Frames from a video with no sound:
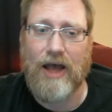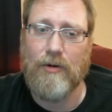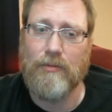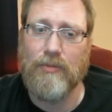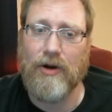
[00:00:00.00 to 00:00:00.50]

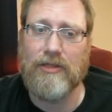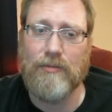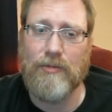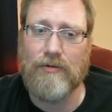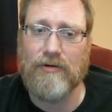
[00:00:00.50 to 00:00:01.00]
I would
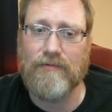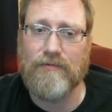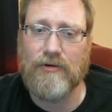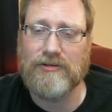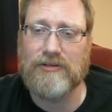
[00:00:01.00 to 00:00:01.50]
bring them over to
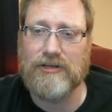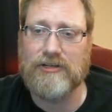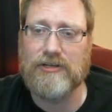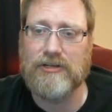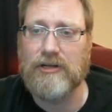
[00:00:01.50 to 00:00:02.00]
first
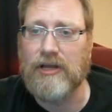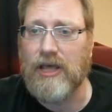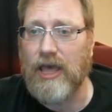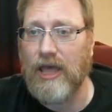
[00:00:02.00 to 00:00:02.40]
edition